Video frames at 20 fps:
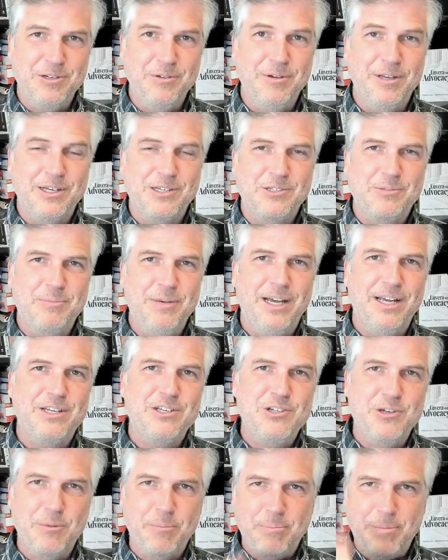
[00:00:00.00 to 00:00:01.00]
you would
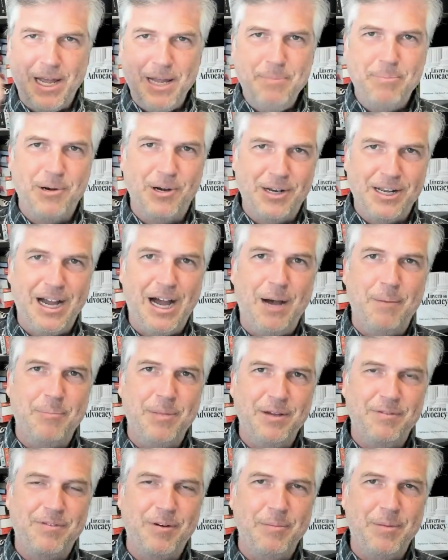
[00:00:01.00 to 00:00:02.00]
expect your paper
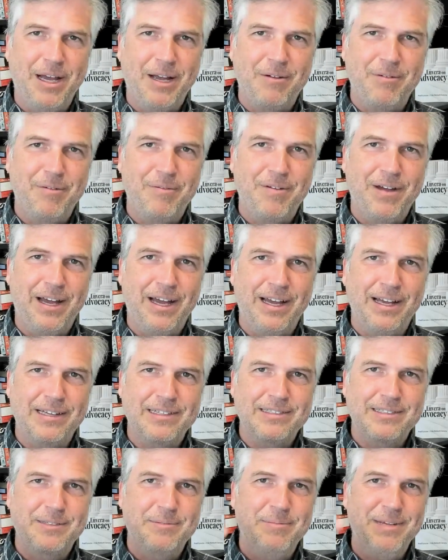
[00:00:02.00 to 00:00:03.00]
copy from
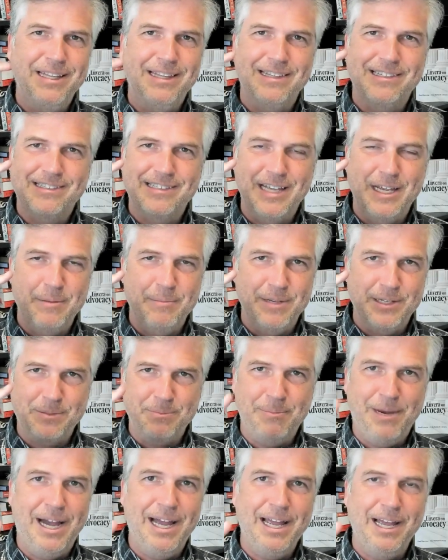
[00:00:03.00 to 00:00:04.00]
Equifax to be the same as
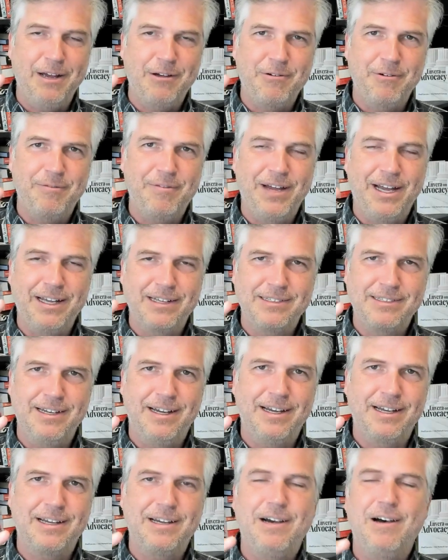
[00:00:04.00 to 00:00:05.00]

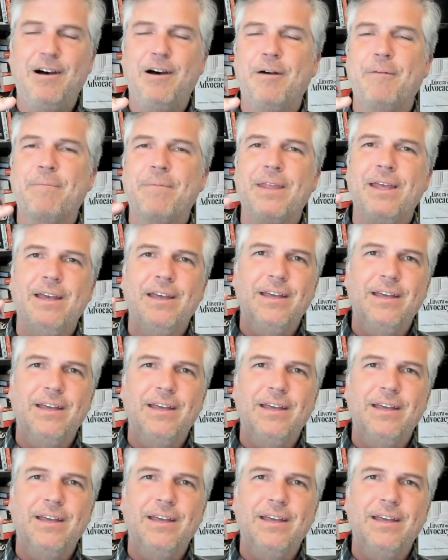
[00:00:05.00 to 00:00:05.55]
myequifax.com